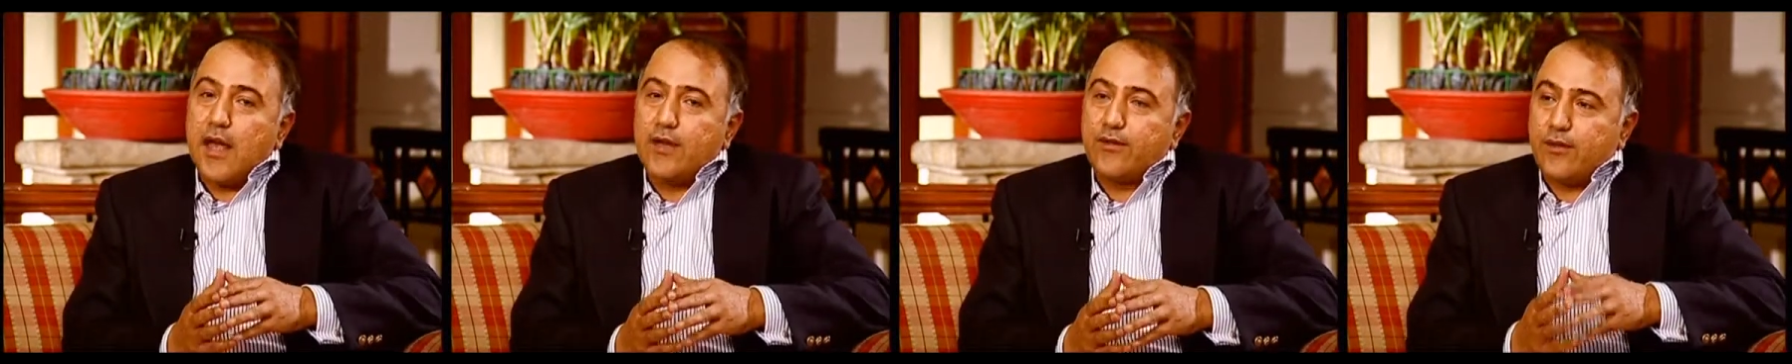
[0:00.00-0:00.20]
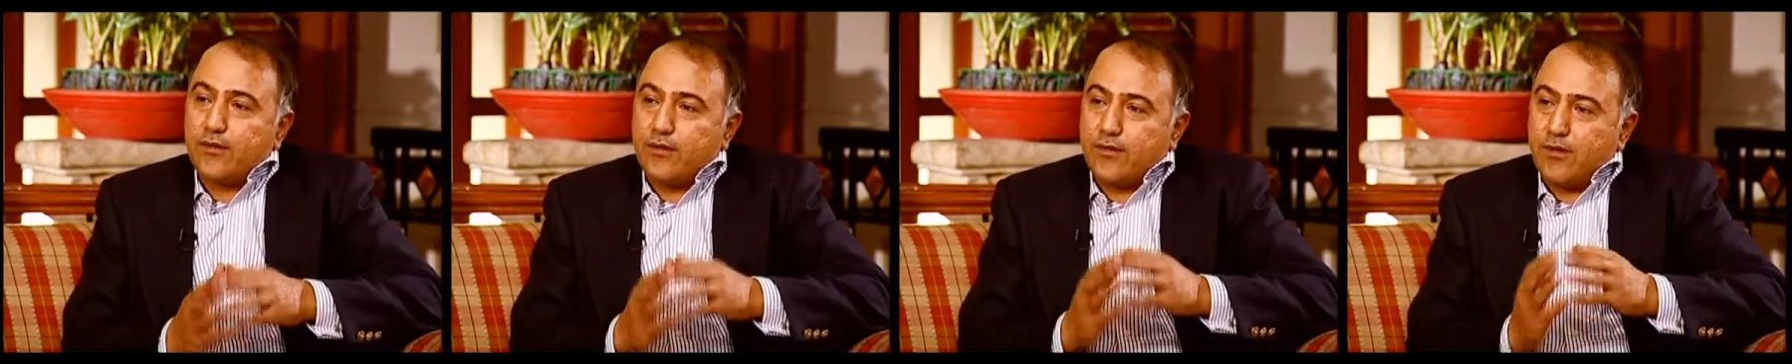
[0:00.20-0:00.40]

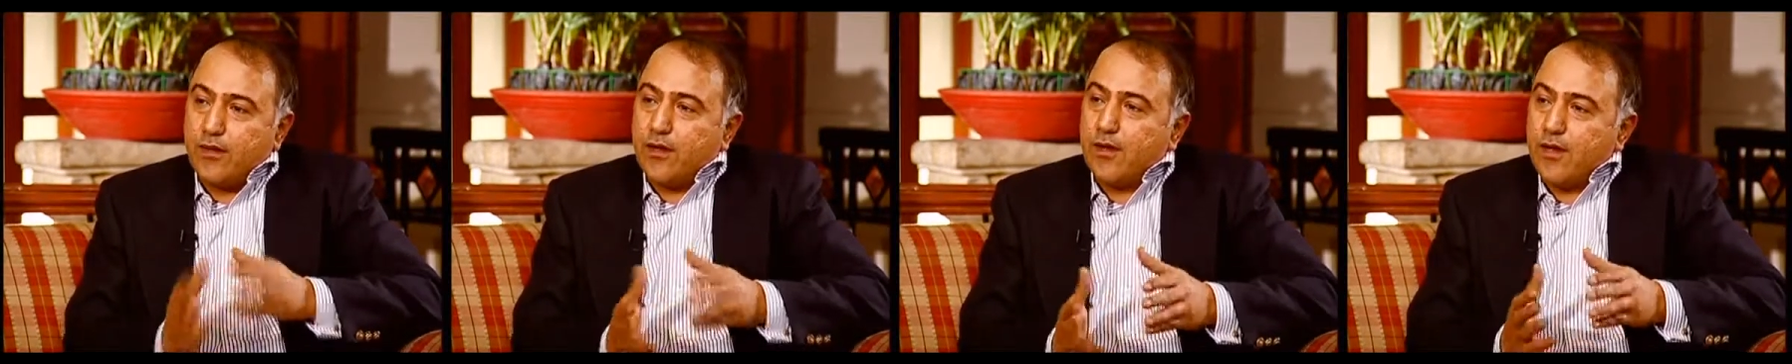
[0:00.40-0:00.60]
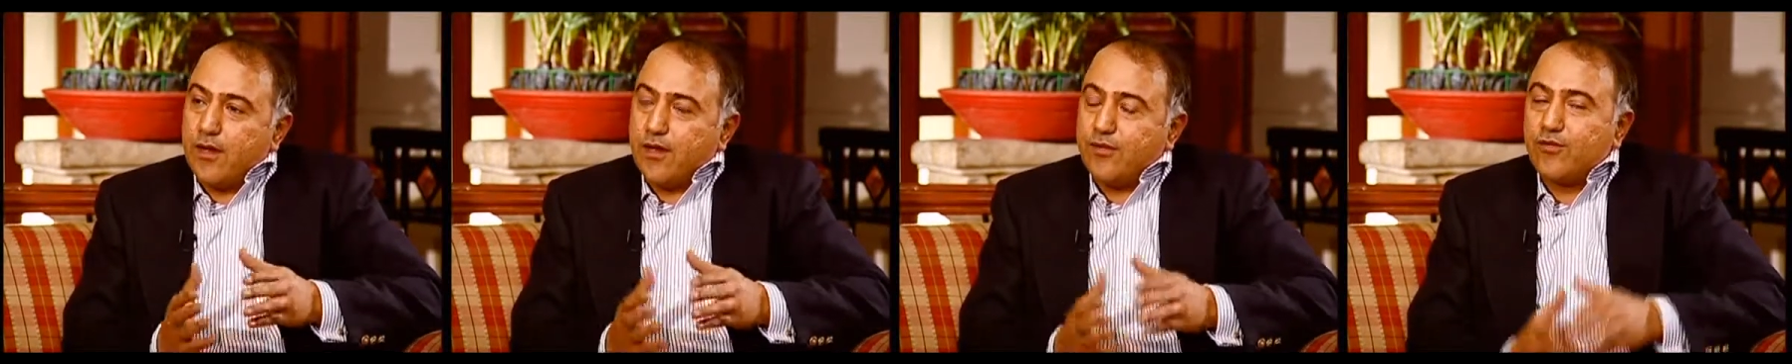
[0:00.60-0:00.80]
And the
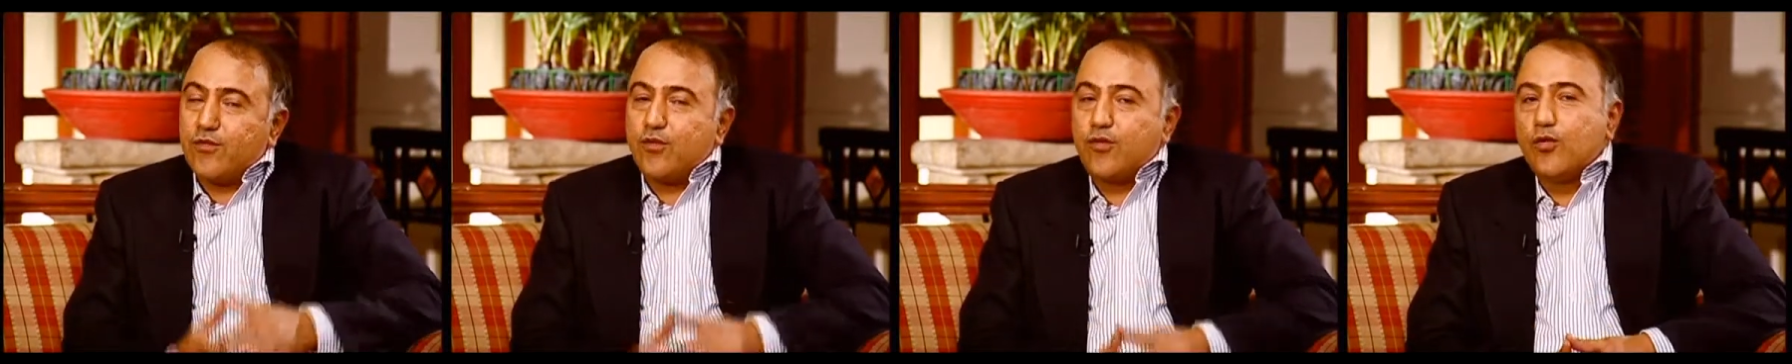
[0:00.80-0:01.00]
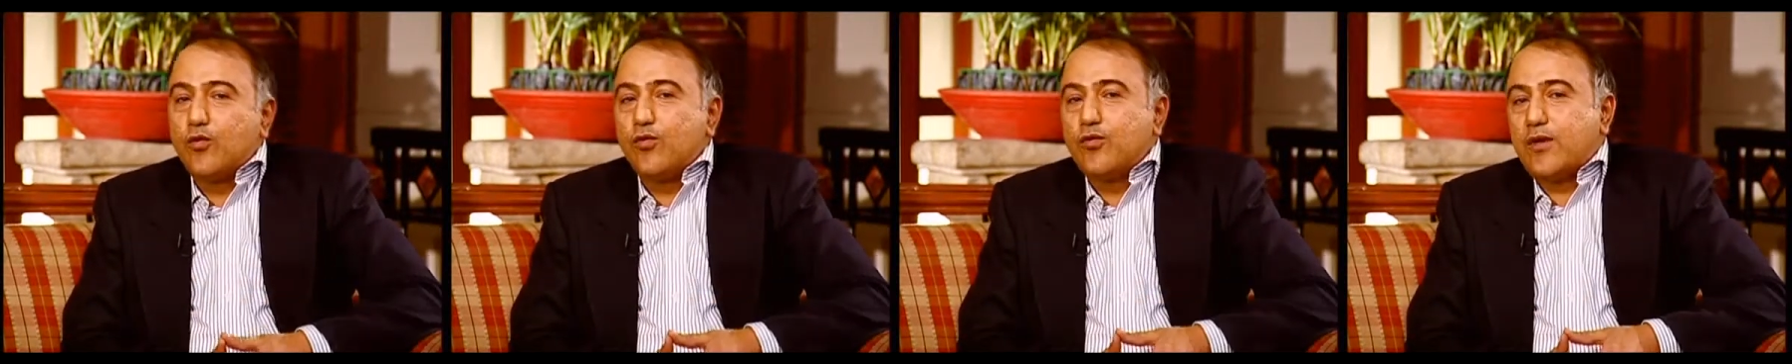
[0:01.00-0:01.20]
third is
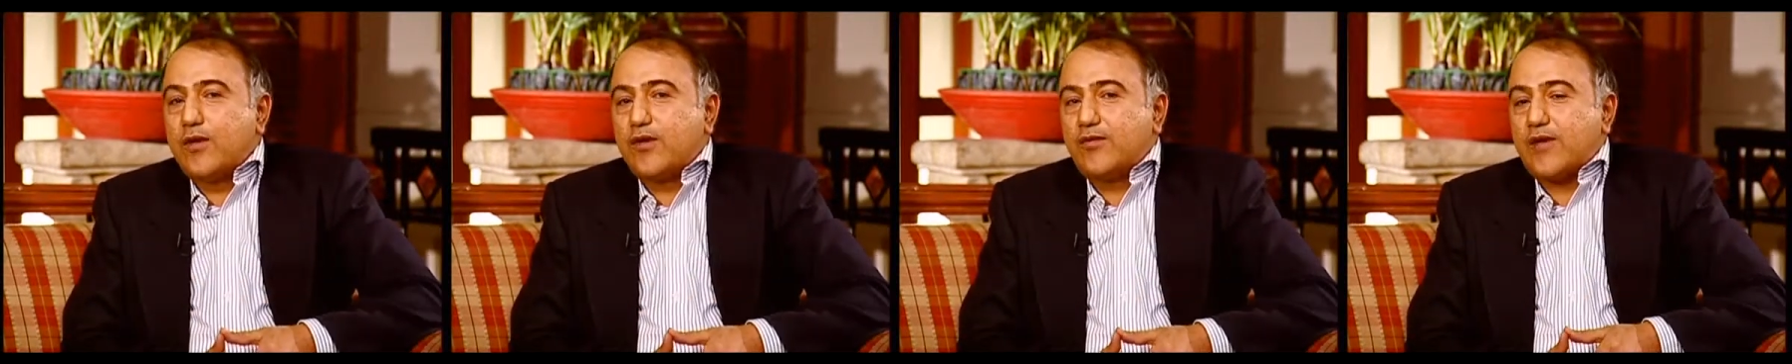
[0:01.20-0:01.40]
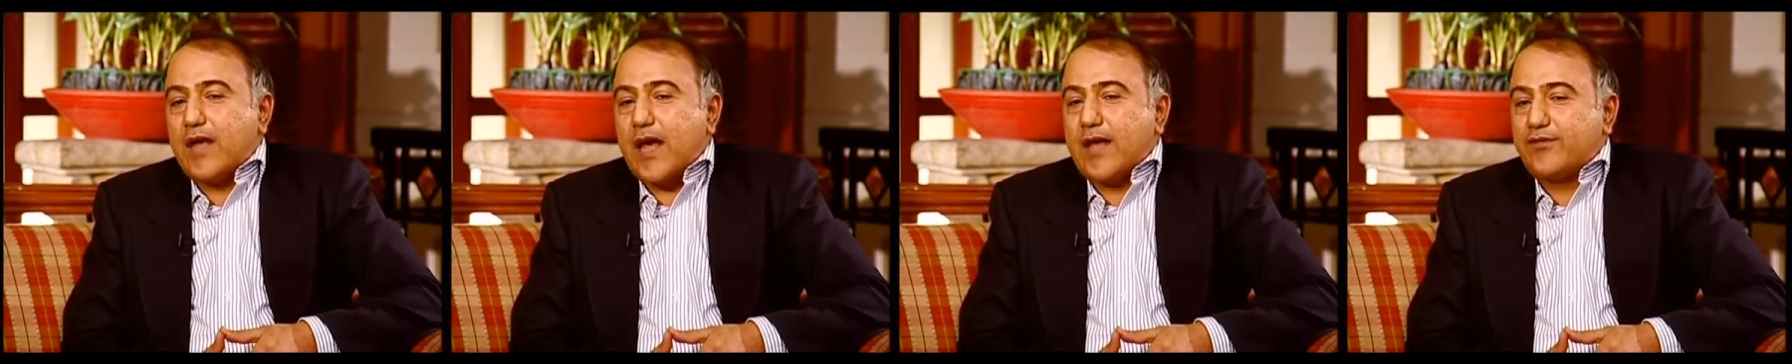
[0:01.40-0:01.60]
to do
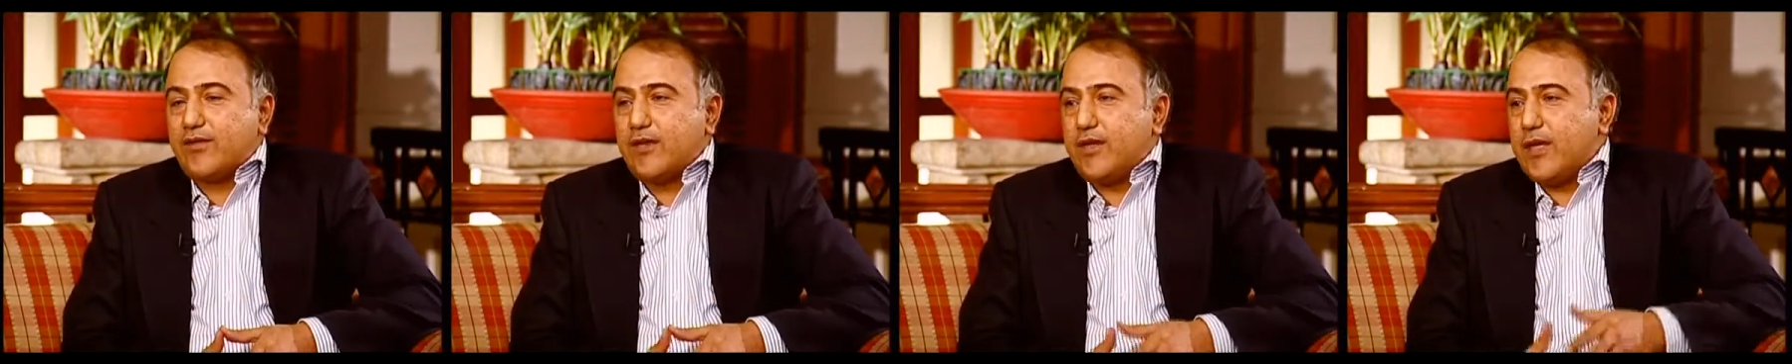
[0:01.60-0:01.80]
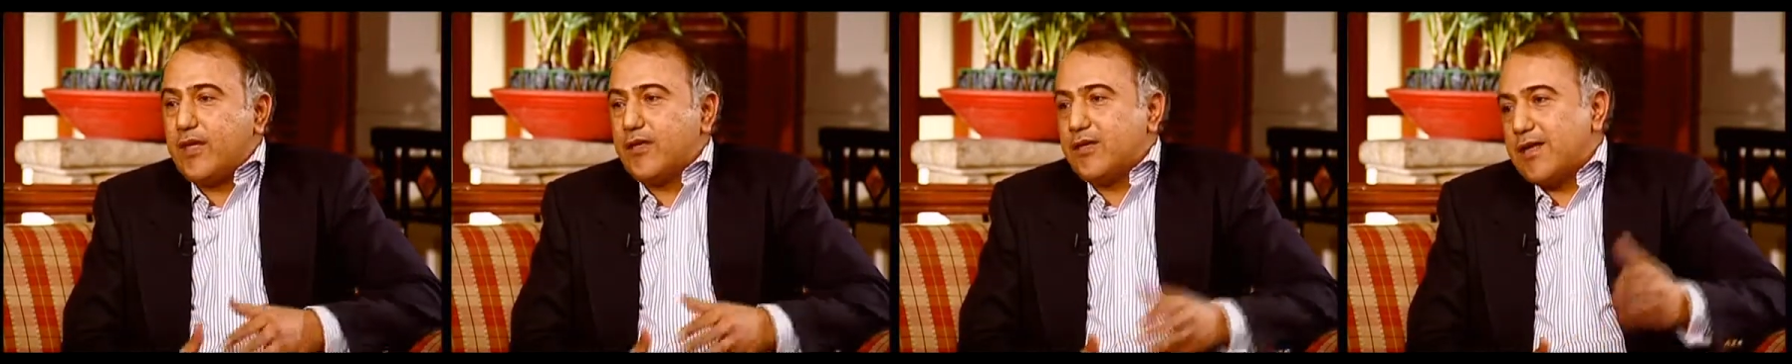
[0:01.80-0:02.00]
this
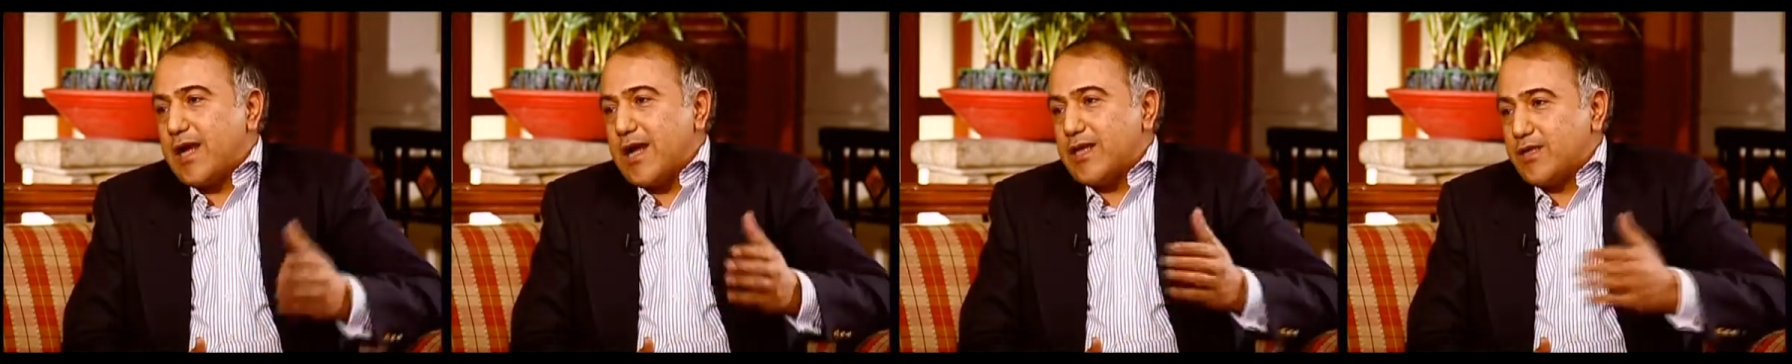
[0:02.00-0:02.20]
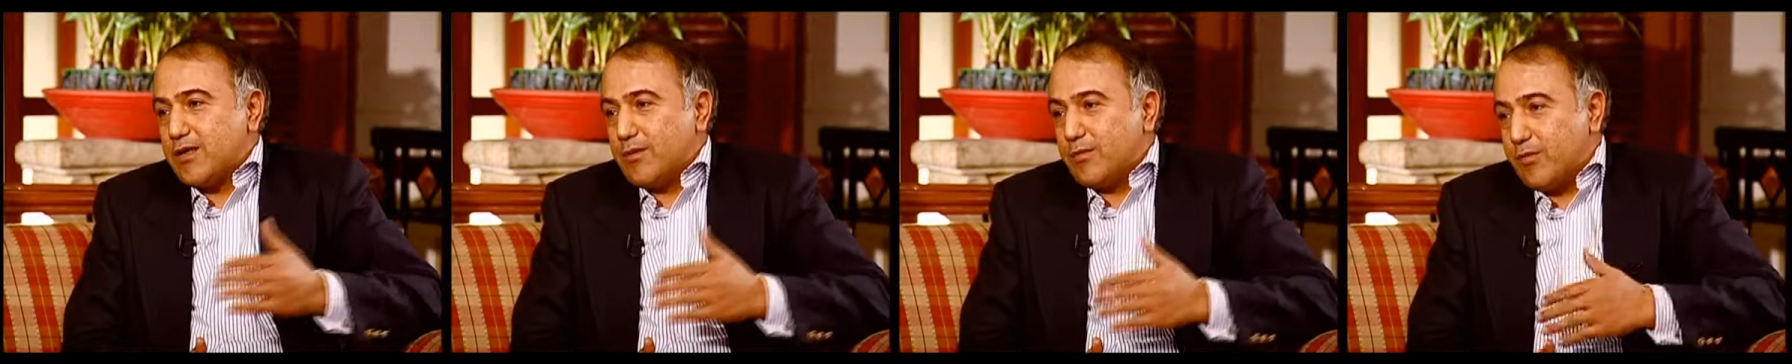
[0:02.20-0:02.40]
as an
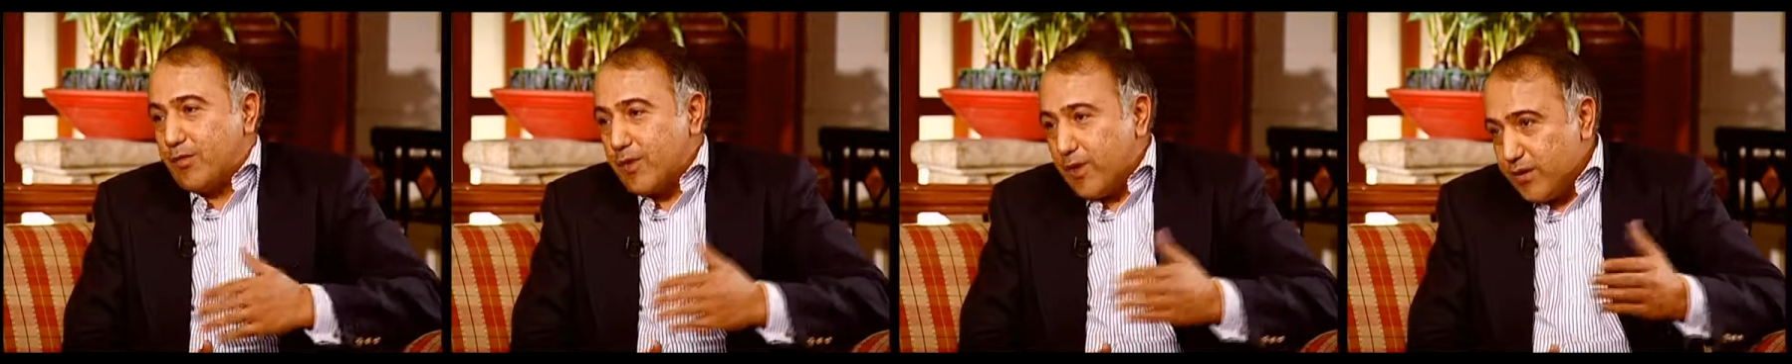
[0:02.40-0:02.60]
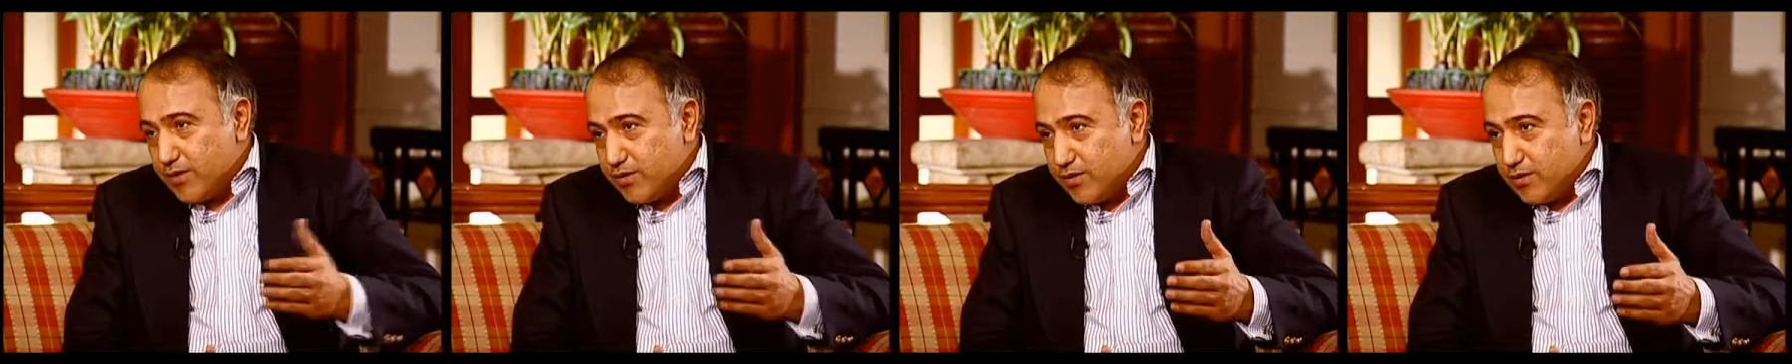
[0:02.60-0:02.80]
international
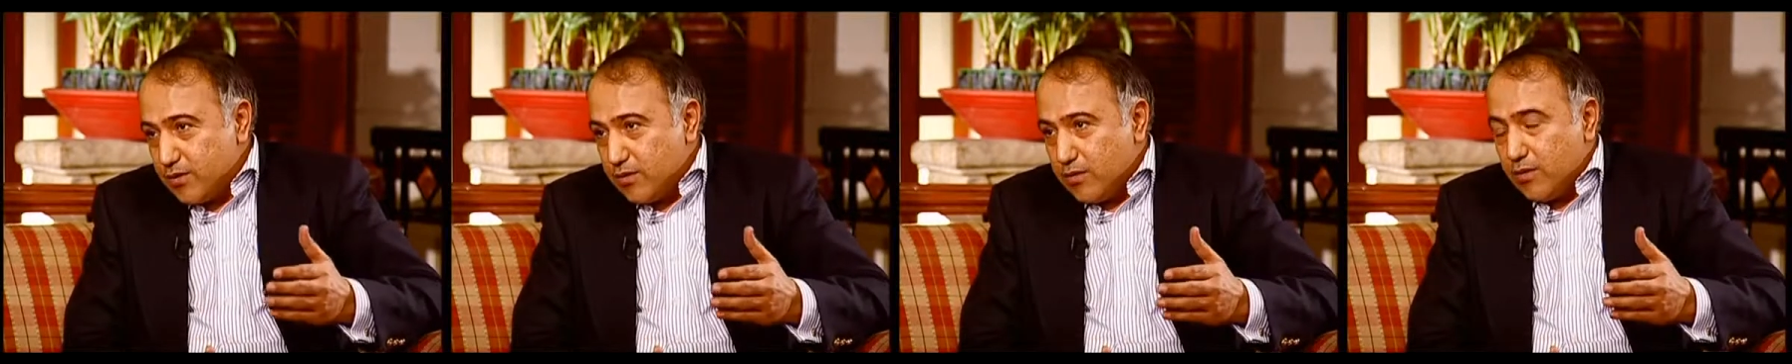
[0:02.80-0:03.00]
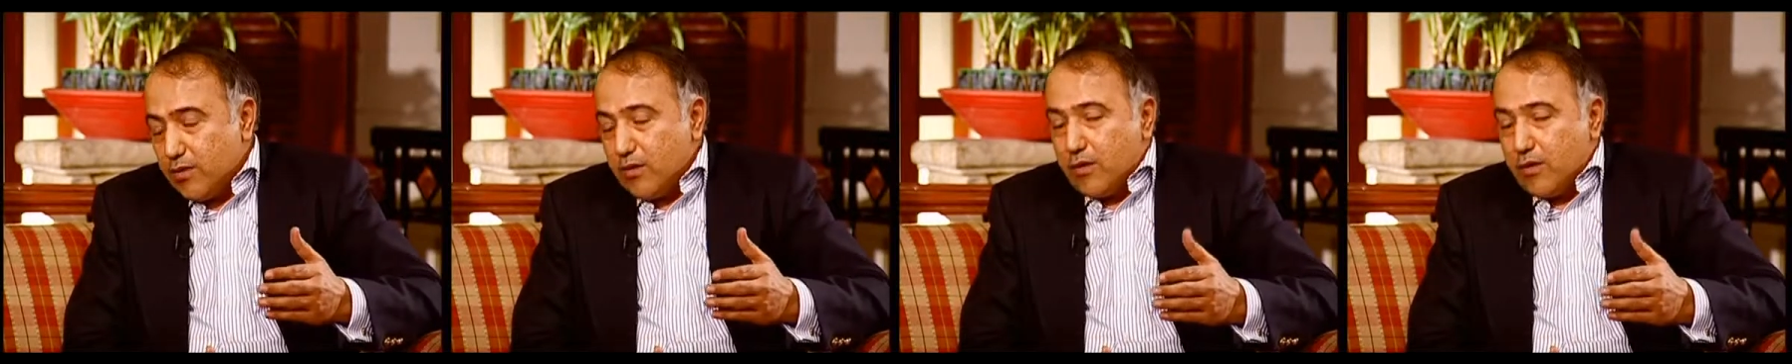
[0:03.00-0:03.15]
bridge